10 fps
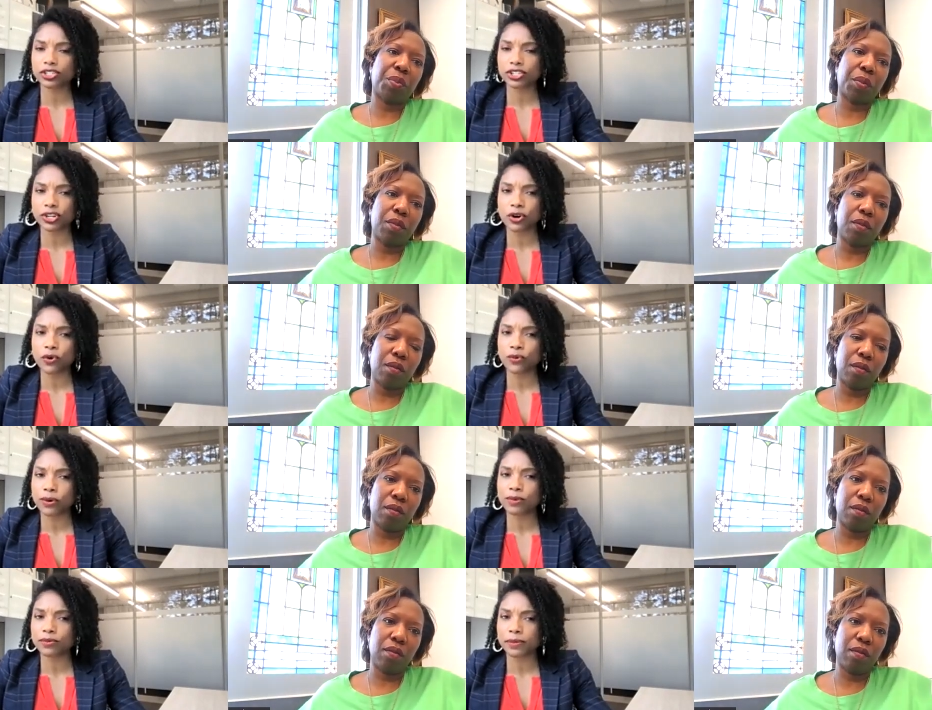Speaker 1: a show when
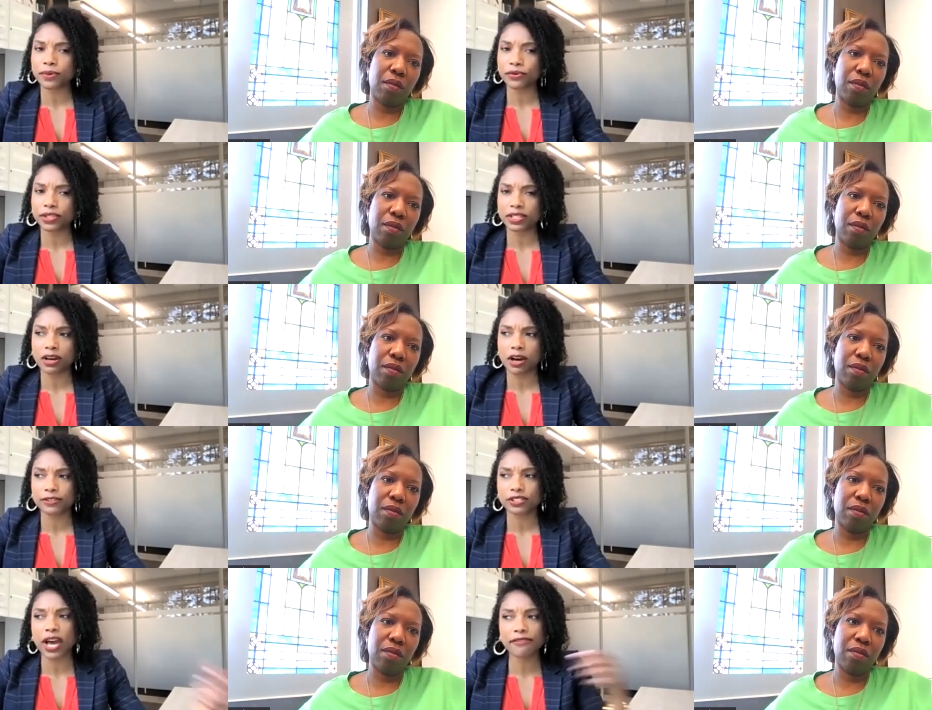we were both in the office.
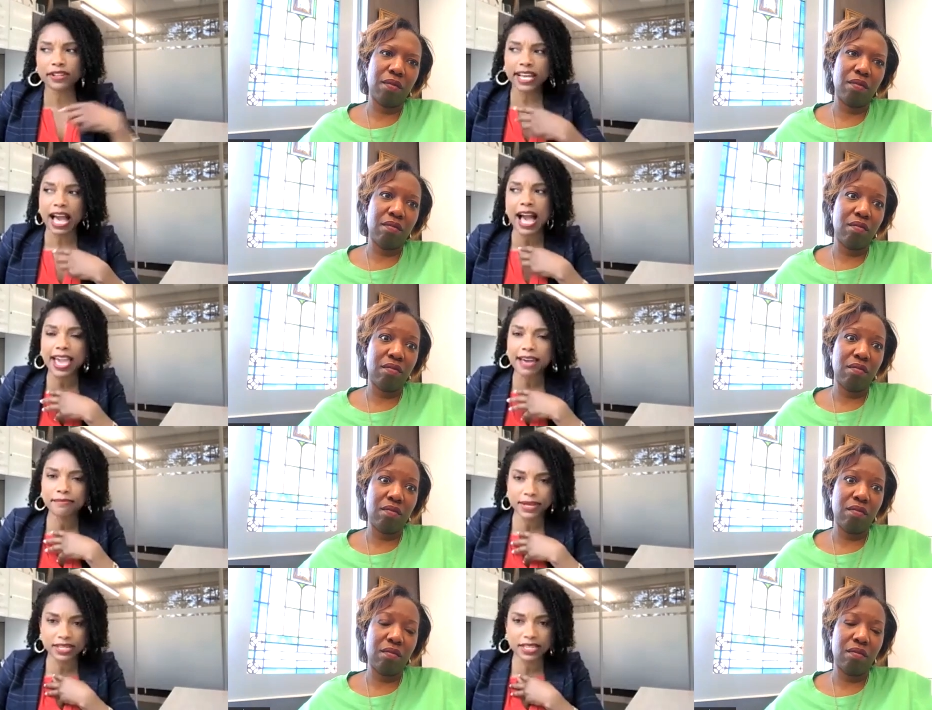I feel like I have
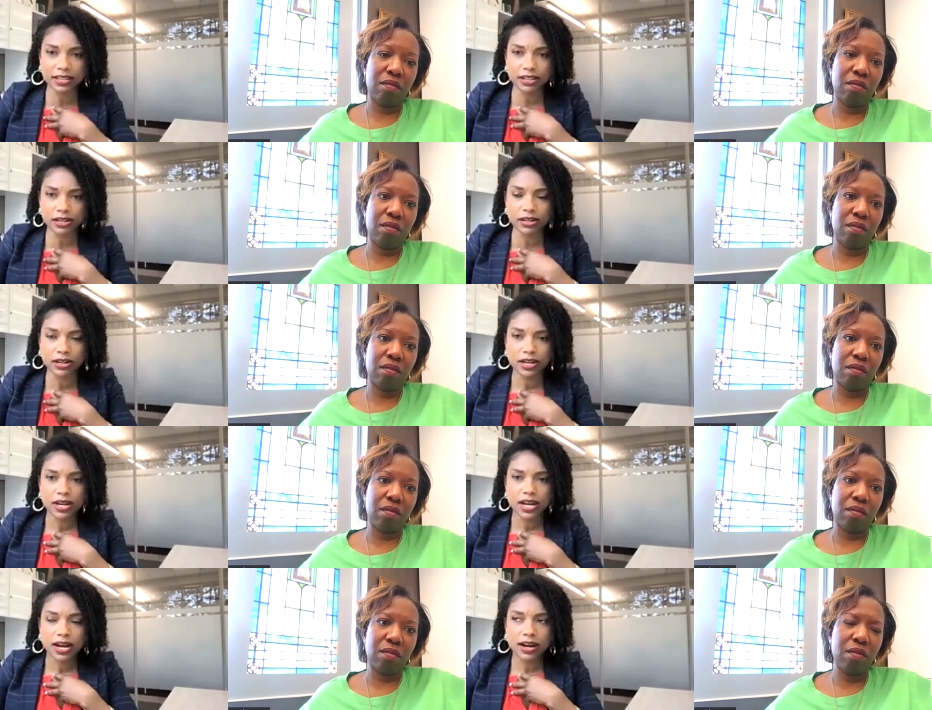been here
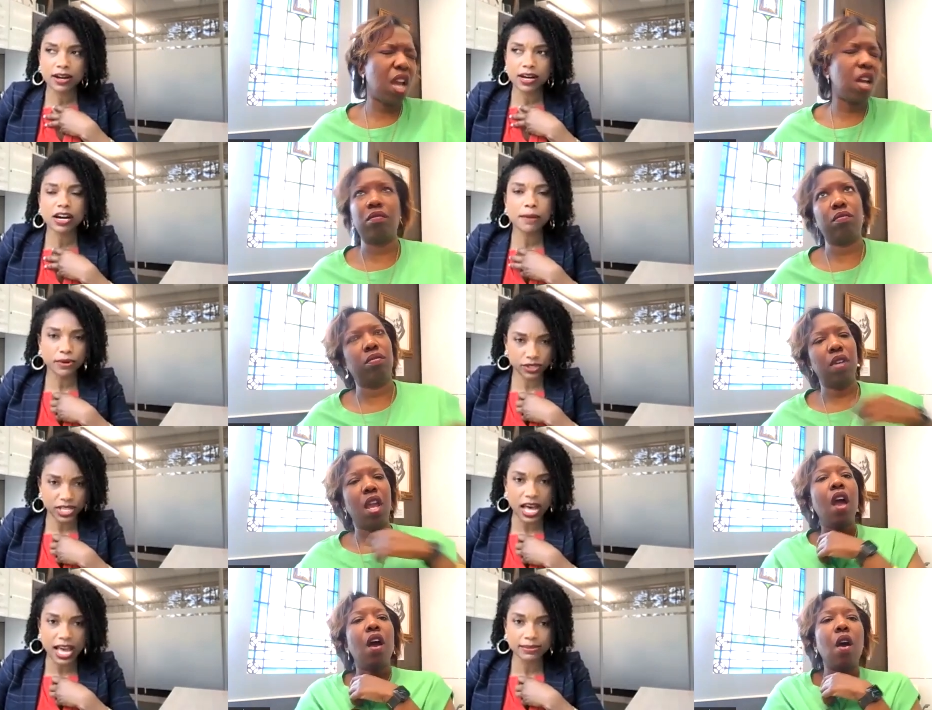no. a couple
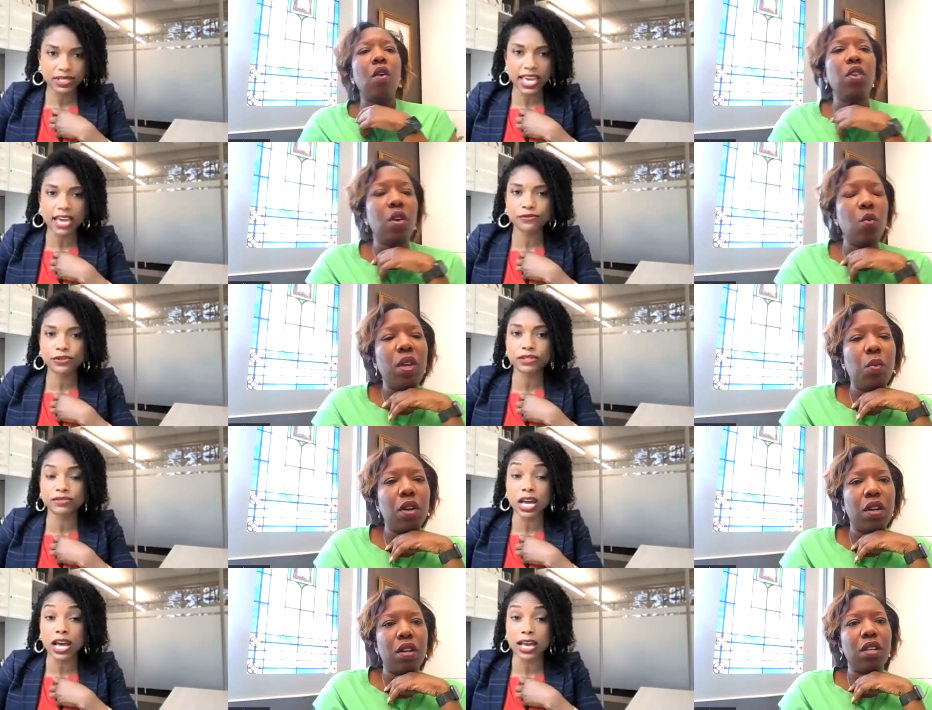times. Oh, no, we
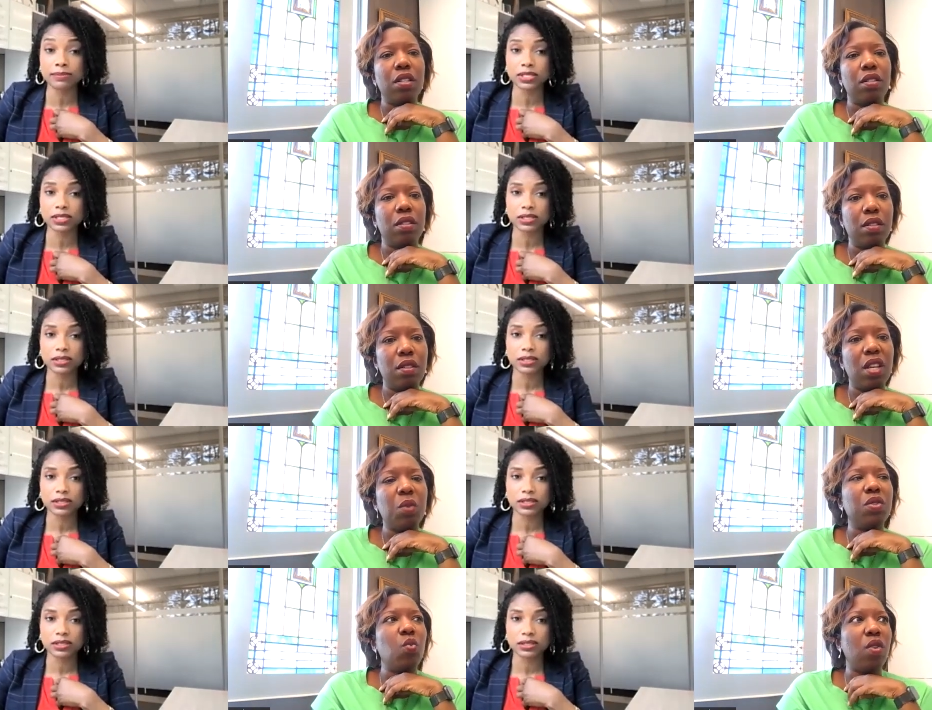
Speaker 2: were. There
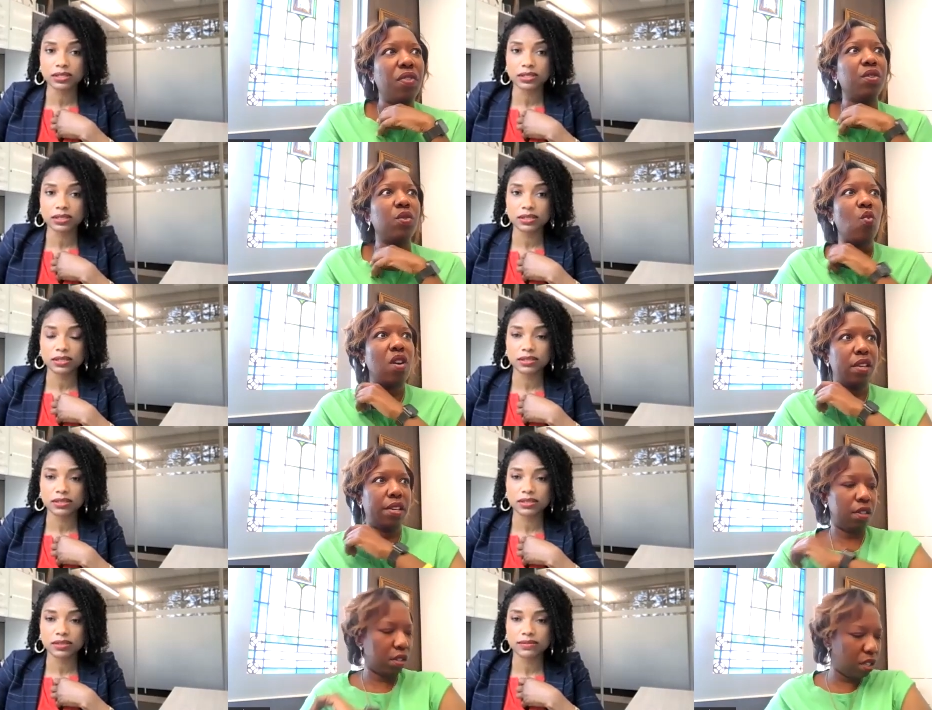was one, there's
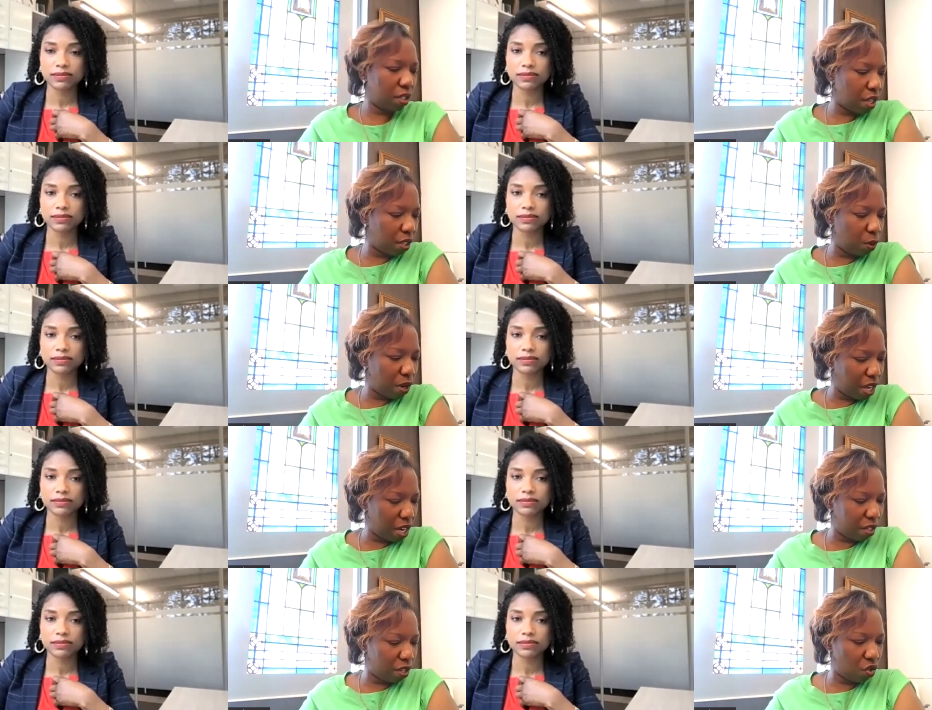one because that's when I
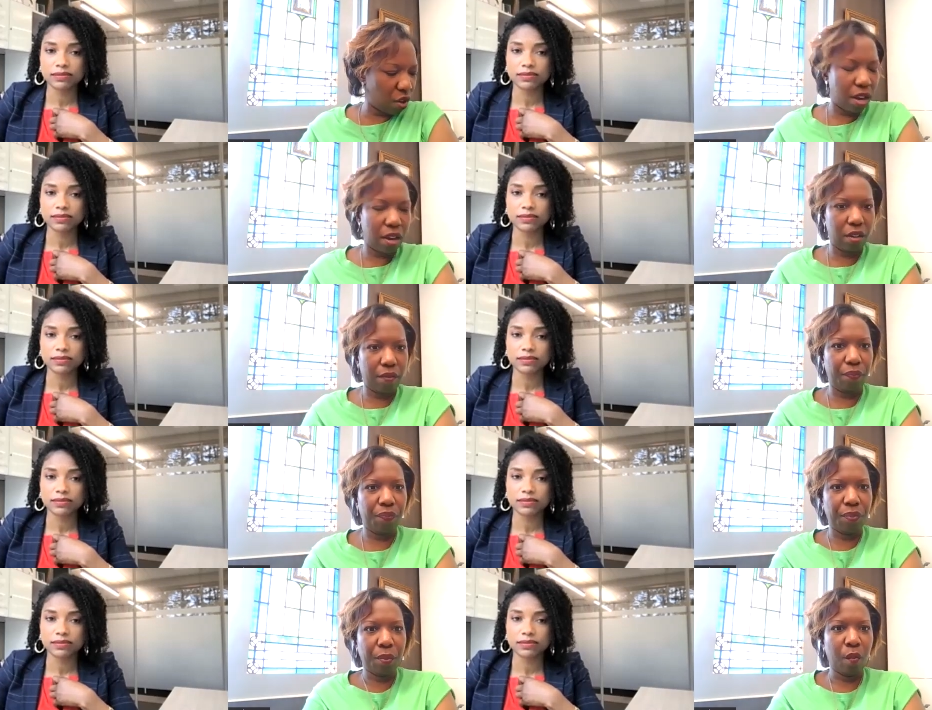had to try to
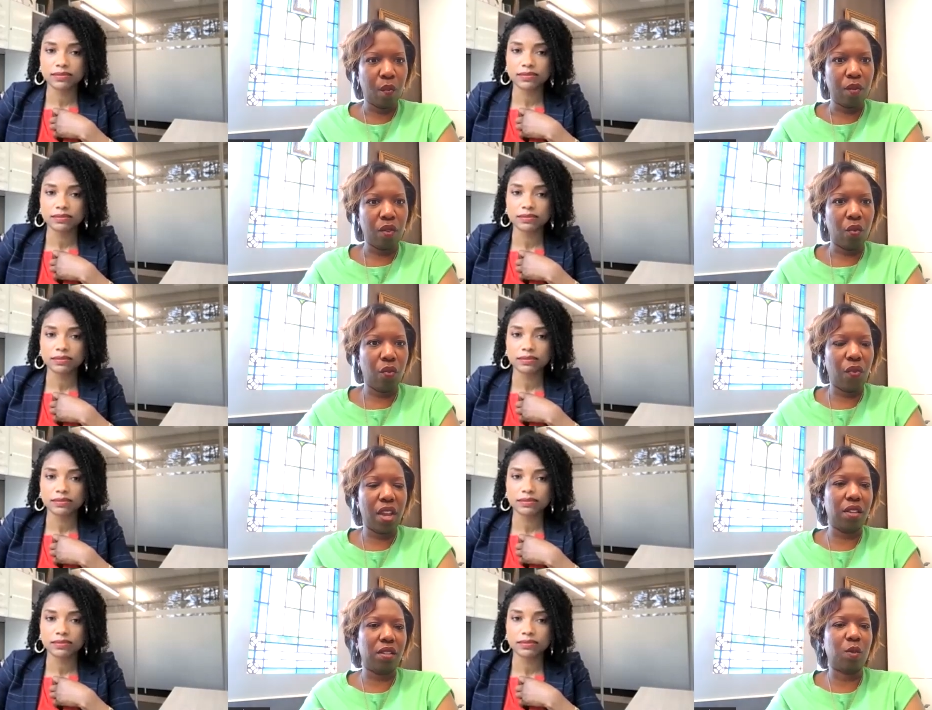
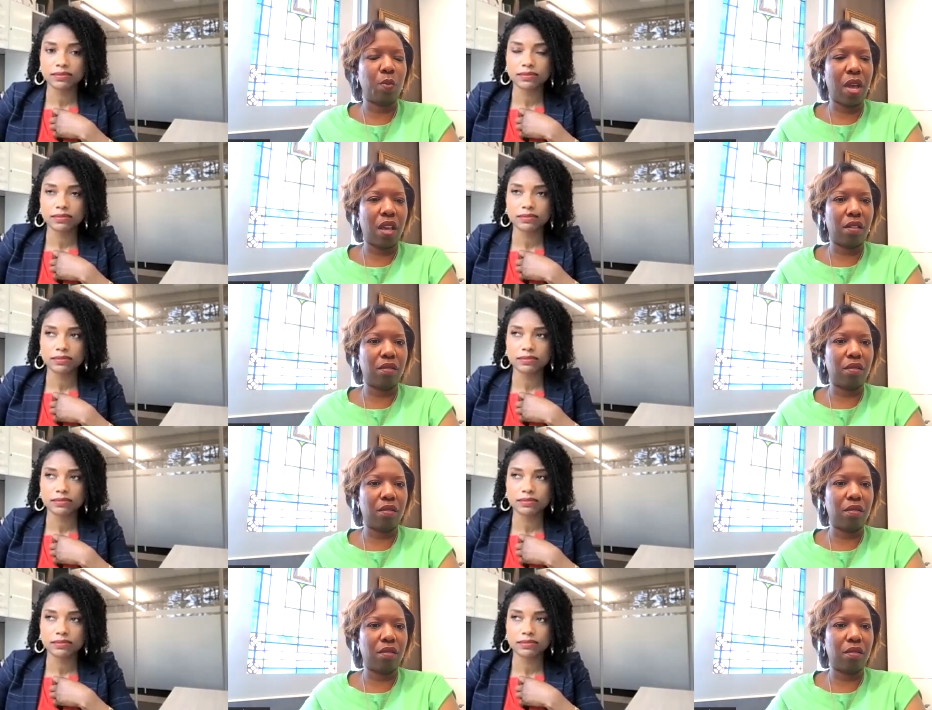find a spot